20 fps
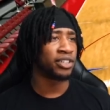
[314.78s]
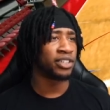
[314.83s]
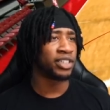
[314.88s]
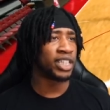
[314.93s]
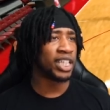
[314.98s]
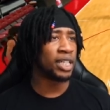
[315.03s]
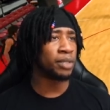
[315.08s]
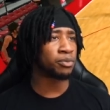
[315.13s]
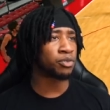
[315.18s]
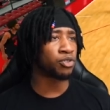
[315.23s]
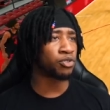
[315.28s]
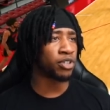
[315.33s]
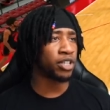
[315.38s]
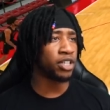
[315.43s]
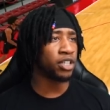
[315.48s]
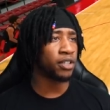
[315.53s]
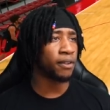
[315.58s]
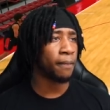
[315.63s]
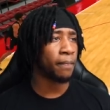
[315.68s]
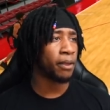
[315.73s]
Deep
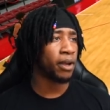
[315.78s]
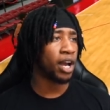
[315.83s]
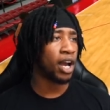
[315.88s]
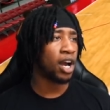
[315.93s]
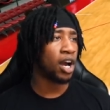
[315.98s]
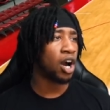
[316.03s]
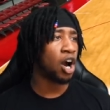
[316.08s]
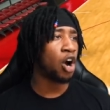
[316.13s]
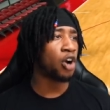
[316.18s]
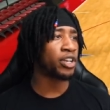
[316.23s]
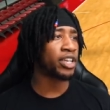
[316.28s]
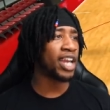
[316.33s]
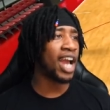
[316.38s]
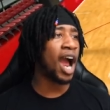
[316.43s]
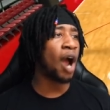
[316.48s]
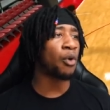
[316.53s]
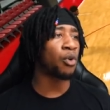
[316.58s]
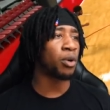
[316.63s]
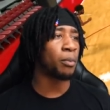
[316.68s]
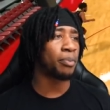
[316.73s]
three. Oh yeah,
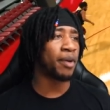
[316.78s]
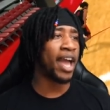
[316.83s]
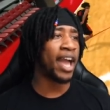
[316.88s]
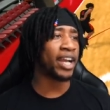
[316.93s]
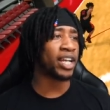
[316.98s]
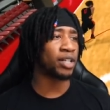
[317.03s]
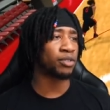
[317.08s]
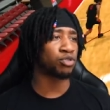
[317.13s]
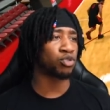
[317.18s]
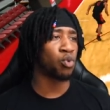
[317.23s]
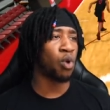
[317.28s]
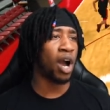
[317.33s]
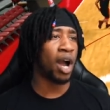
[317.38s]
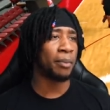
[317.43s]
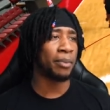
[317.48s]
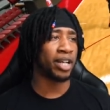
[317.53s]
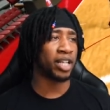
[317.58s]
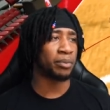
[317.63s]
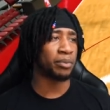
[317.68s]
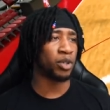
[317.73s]
our backup squad
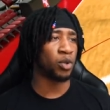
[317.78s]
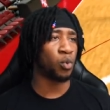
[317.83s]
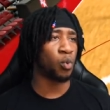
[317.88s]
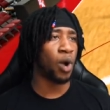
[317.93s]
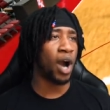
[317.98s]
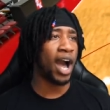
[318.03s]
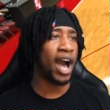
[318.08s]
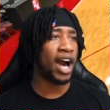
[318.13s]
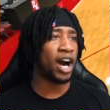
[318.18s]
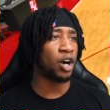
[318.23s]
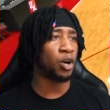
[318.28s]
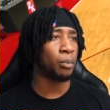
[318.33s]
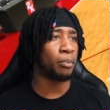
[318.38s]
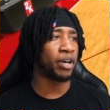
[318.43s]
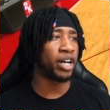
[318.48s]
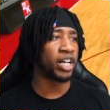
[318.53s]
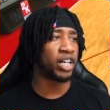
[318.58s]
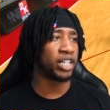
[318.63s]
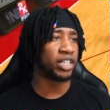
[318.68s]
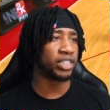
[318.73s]
about to be wild
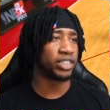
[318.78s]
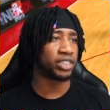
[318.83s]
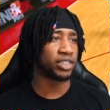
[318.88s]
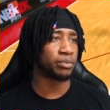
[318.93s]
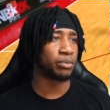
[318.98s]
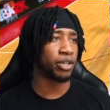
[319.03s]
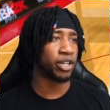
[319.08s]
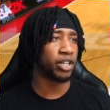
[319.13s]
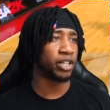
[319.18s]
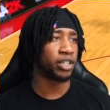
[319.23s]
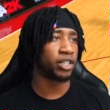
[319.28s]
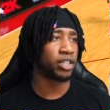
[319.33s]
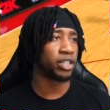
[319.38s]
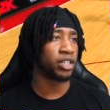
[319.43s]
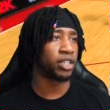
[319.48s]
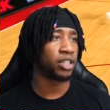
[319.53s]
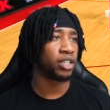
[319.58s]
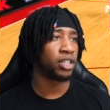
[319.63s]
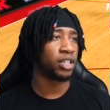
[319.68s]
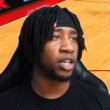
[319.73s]
buns, bro.
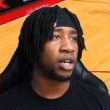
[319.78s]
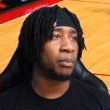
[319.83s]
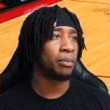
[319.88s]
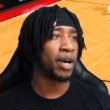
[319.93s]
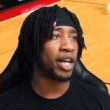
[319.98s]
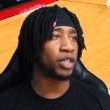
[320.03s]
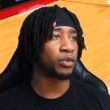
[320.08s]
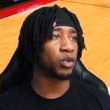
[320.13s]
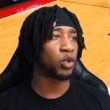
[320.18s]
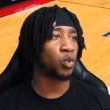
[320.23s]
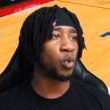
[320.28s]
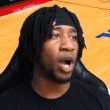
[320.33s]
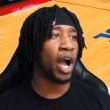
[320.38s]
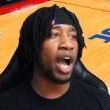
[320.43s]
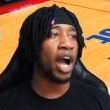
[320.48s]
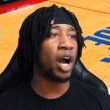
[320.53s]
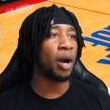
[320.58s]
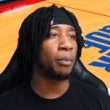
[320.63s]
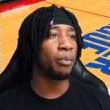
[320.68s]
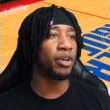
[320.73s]
About to be
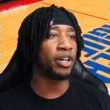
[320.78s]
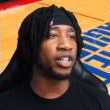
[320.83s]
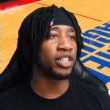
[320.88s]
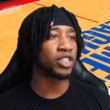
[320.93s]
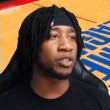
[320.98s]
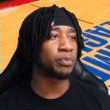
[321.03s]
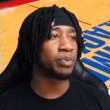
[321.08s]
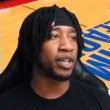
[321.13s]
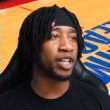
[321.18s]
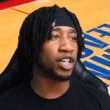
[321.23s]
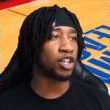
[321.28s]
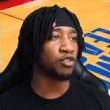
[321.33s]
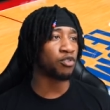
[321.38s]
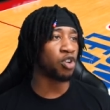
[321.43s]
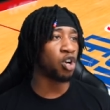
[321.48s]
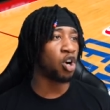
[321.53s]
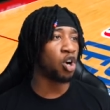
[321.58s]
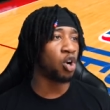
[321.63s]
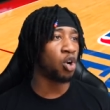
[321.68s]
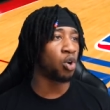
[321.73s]
wild buns, pick and
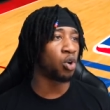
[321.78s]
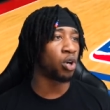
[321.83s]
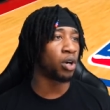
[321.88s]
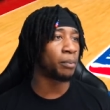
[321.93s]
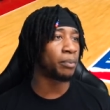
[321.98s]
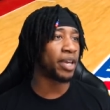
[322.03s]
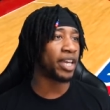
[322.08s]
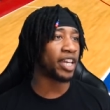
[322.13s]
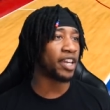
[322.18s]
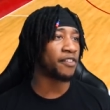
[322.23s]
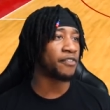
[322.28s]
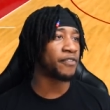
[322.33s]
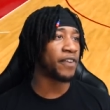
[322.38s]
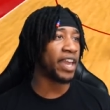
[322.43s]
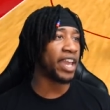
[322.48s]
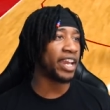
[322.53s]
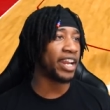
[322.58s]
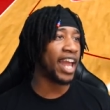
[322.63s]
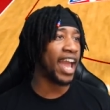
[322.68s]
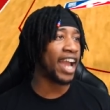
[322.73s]
roll, pick and
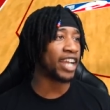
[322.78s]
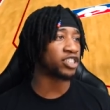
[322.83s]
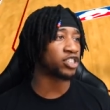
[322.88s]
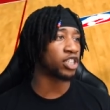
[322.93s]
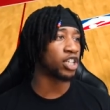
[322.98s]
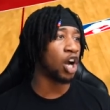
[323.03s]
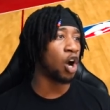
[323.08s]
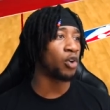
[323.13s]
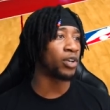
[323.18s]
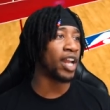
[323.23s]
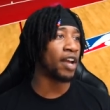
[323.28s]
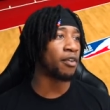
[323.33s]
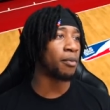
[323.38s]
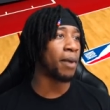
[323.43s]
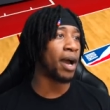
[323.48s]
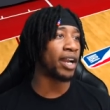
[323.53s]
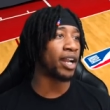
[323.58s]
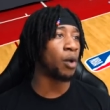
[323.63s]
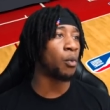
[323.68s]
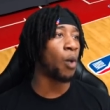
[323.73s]
fade. Actually, oh never
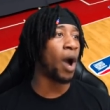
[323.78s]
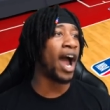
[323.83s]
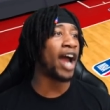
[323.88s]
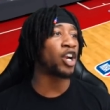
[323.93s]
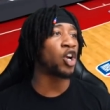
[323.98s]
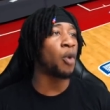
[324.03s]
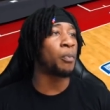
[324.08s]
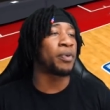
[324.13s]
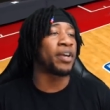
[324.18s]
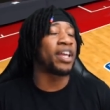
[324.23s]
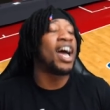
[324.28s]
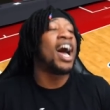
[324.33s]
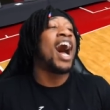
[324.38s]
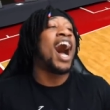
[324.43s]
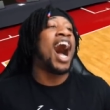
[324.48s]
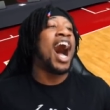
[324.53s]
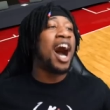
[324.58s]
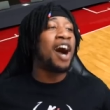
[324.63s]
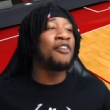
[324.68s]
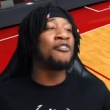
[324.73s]
mind, I'm wide open.
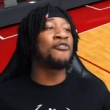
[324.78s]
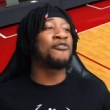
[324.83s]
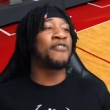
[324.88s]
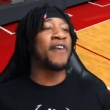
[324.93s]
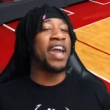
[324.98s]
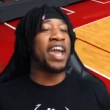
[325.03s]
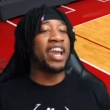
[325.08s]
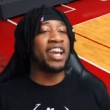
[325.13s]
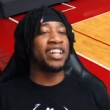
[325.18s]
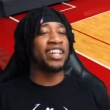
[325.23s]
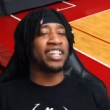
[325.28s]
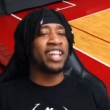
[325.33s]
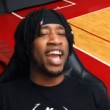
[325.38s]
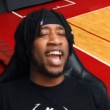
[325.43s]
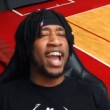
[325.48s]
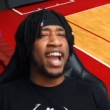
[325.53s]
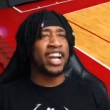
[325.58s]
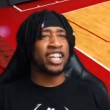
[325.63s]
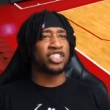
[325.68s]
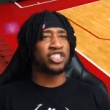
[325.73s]
I'm fading
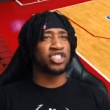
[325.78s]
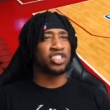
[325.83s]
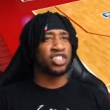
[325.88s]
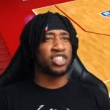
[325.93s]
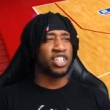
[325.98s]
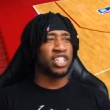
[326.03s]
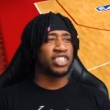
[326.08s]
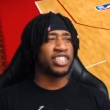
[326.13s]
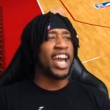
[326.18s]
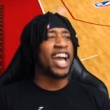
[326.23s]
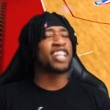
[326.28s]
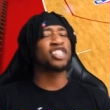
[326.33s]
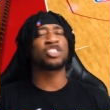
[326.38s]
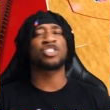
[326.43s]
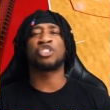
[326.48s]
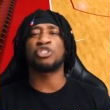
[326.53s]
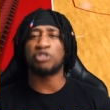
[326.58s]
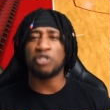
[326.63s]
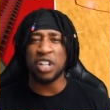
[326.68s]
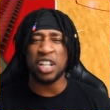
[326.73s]
actually. That's
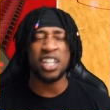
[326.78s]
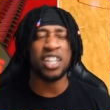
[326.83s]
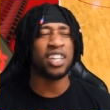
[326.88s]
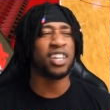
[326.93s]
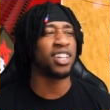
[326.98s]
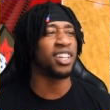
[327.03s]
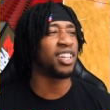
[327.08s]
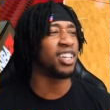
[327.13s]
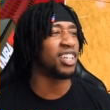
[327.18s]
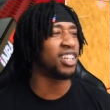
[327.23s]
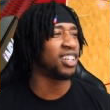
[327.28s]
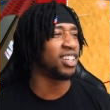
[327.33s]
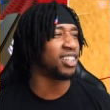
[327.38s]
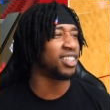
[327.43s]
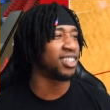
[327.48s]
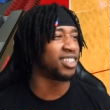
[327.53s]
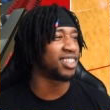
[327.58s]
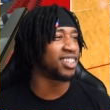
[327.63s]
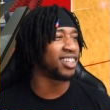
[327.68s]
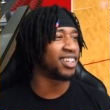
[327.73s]

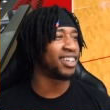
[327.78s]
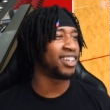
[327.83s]
green.